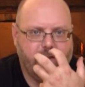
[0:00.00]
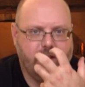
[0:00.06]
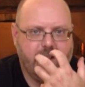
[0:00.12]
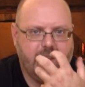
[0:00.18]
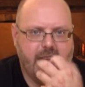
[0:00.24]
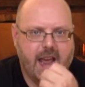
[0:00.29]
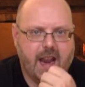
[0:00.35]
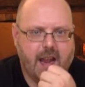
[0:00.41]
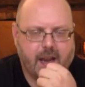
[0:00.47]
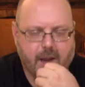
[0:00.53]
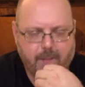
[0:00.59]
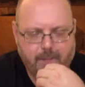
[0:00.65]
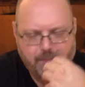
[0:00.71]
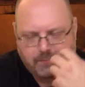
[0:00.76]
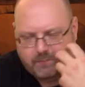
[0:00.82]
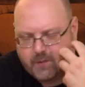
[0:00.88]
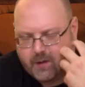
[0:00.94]
heavily tannic.
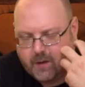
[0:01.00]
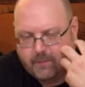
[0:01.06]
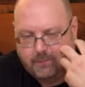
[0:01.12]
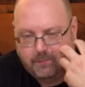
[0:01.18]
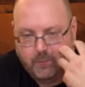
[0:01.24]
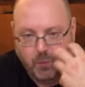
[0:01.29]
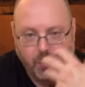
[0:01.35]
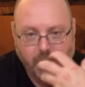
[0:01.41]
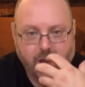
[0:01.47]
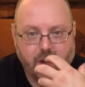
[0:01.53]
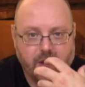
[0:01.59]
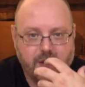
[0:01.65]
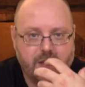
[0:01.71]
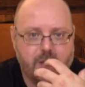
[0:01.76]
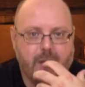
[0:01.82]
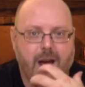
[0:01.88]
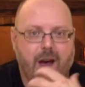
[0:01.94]
Really
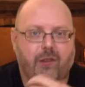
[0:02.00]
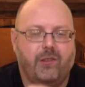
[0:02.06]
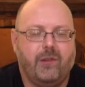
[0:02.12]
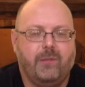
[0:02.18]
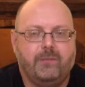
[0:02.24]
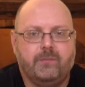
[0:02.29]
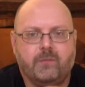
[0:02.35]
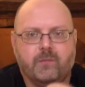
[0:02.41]
coats the mouth.